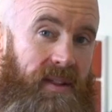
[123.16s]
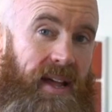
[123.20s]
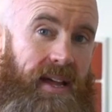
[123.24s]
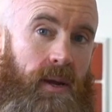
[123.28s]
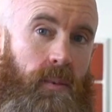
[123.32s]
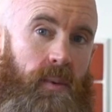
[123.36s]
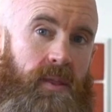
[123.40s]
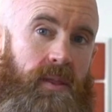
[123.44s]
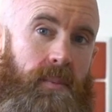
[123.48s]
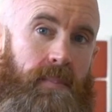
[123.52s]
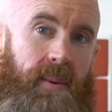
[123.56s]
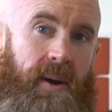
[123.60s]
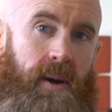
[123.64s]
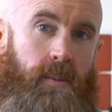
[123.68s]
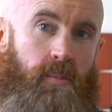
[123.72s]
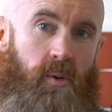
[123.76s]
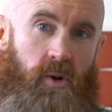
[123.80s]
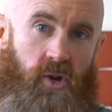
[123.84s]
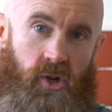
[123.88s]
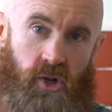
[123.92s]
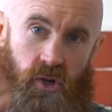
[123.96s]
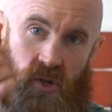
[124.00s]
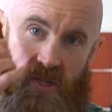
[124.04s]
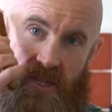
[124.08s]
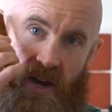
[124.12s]
like with the beard
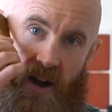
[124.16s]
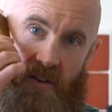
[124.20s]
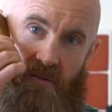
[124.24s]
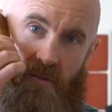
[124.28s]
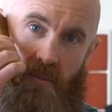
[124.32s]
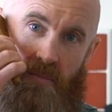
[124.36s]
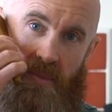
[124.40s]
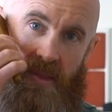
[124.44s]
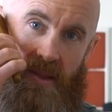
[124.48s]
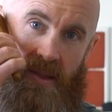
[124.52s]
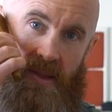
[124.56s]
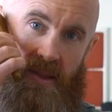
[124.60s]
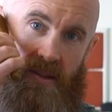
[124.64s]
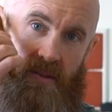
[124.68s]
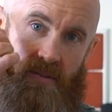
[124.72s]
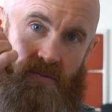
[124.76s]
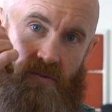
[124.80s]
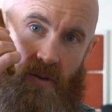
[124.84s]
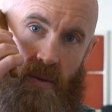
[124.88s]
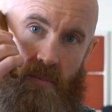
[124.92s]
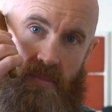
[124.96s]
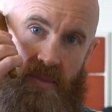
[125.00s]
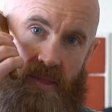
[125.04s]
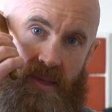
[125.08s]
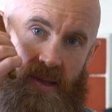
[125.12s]
brush, you start from
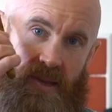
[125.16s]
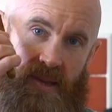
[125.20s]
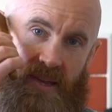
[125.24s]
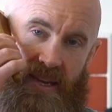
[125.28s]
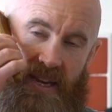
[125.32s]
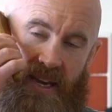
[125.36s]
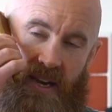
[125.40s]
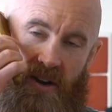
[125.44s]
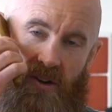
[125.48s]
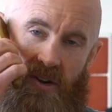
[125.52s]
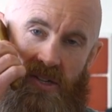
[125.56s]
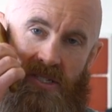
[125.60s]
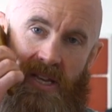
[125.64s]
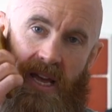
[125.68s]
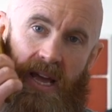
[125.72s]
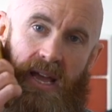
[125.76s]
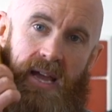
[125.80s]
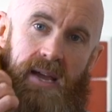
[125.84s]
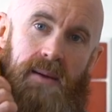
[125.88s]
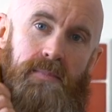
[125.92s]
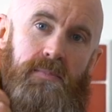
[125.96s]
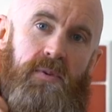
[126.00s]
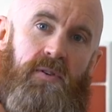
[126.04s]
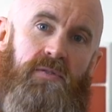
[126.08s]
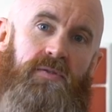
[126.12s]
the ears,
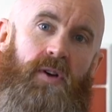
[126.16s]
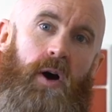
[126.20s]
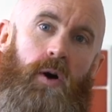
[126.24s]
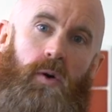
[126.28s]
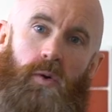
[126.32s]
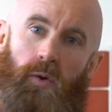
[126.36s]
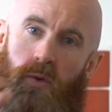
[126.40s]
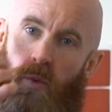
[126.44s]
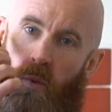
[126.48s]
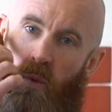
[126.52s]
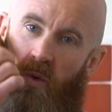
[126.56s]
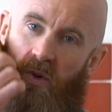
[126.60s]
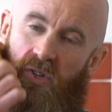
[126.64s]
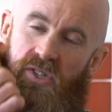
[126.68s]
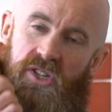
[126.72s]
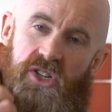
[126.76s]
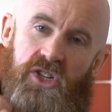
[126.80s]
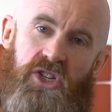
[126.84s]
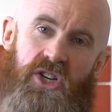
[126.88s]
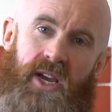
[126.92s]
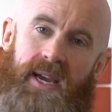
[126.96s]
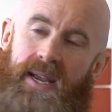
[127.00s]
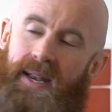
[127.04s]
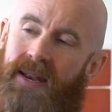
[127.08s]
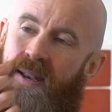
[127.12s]
move down towards the
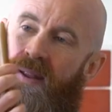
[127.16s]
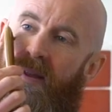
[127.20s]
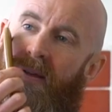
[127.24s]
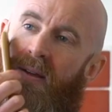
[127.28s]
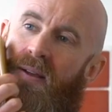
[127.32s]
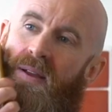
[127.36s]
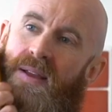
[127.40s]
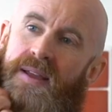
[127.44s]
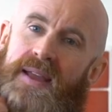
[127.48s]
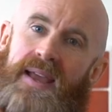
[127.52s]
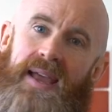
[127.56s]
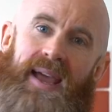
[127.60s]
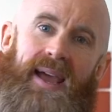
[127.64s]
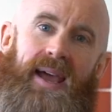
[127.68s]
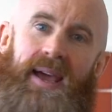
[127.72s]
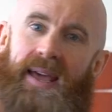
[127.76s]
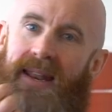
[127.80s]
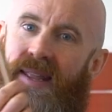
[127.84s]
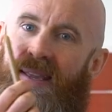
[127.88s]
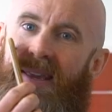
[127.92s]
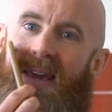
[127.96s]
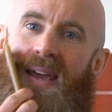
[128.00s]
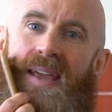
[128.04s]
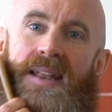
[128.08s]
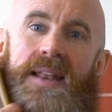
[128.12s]
chin, and
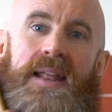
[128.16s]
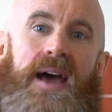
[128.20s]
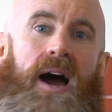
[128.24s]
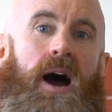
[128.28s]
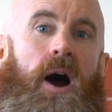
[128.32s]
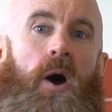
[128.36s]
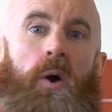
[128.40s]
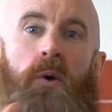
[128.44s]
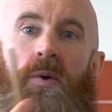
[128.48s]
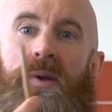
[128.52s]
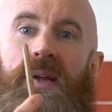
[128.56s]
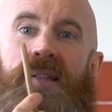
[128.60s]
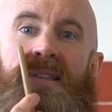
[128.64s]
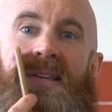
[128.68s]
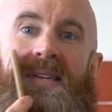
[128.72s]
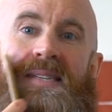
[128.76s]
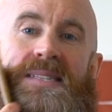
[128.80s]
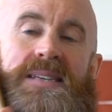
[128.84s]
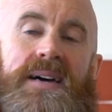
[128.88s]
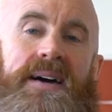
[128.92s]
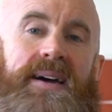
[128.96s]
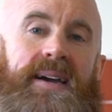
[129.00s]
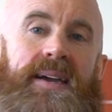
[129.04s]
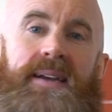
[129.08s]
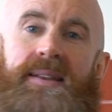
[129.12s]
again out at the
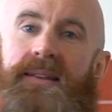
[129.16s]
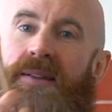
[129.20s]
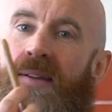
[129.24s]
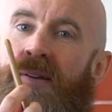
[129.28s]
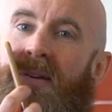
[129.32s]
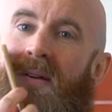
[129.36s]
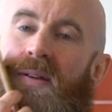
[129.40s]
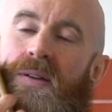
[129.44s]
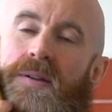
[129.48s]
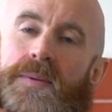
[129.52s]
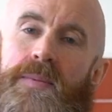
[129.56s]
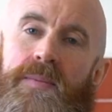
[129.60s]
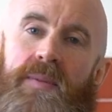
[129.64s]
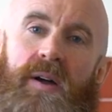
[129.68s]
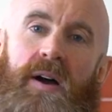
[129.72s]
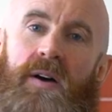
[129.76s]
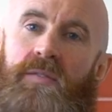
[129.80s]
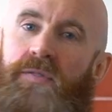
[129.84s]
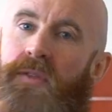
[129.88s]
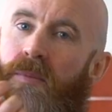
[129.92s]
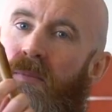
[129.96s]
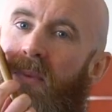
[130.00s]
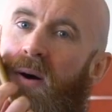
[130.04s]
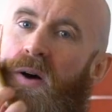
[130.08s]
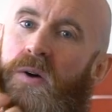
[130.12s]
side
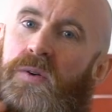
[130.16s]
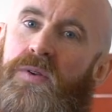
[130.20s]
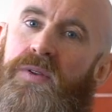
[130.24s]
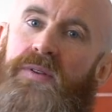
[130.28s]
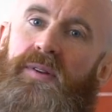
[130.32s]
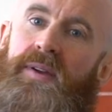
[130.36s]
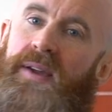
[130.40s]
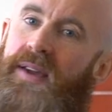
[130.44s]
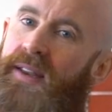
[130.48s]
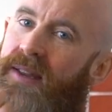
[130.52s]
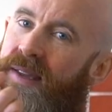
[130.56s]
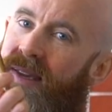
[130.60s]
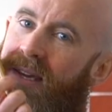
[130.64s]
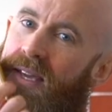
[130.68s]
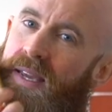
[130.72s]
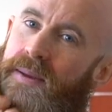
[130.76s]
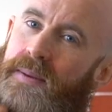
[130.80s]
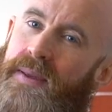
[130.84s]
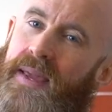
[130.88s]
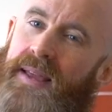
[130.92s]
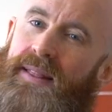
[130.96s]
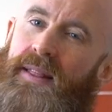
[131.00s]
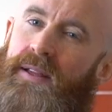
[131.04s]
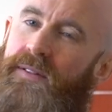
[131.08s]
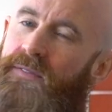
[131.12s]
of the mouth, kind of
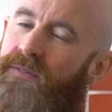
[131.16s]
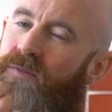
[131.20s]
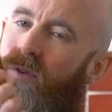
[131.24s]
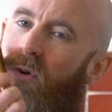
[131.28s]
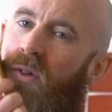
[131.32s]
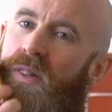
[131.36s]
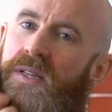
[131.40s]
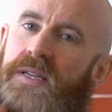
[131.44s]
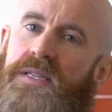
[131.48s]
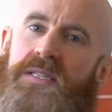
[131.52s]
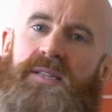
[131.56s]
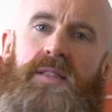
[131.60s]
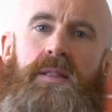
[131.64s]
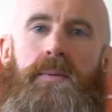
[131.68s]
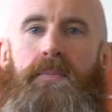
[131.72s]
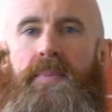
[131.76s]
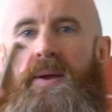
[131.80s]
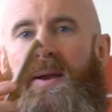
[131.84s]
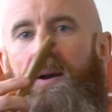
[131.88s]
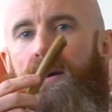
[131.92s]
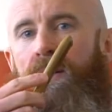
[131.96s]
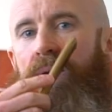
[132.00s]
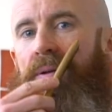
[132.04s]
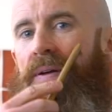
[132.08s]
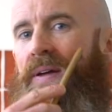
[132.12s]
get that fullness in the
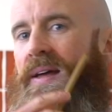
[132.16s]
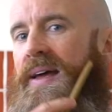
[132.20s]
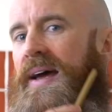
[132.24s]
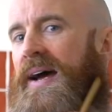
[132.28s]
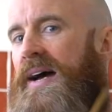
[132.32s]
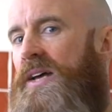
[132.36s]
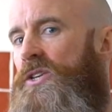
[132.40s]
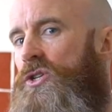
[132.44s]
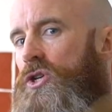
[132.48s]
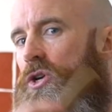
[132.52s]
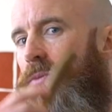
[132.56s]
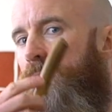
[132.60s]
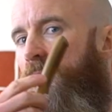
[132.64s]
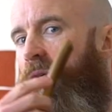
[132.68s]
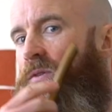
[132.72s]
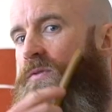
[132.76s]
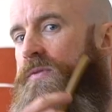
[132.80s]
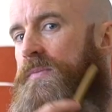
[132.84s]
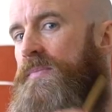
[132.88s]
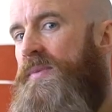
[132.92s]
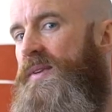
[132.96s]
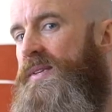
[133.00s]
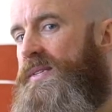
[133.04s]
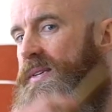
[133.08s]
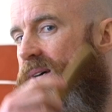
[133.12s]
beard as you come out
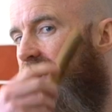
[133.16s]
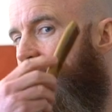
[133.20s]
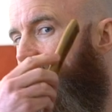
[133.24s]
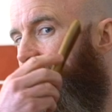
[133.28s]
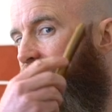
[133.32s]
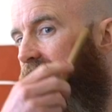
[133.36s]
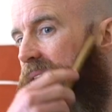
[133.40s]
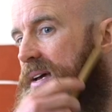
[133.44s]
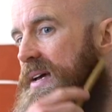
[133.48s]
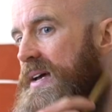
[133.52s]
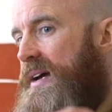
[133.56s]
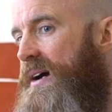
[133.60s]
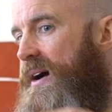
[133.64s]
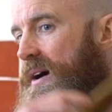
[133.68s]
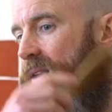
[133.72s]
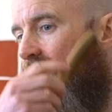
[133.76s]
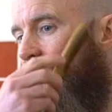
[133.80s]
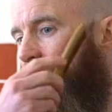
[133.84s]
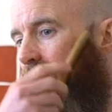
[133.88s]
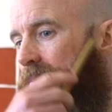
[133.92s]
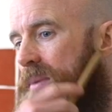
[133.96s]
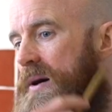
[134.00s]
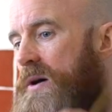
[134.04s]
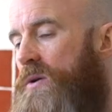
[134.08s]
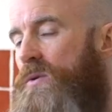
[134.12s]
from the side of
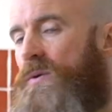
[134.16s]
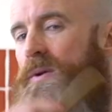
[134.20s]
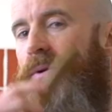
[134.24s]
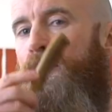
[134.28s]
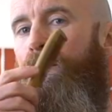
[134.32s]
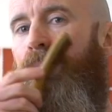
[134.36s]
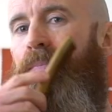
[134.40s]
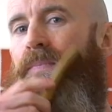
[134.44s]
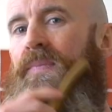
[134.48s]
the mouth.